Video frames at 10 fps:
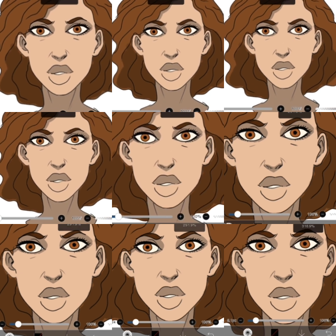the
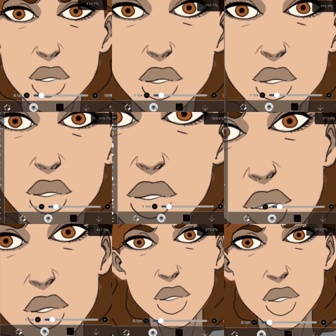front,
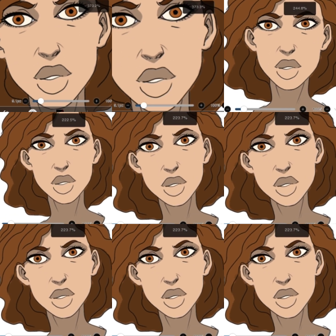you know,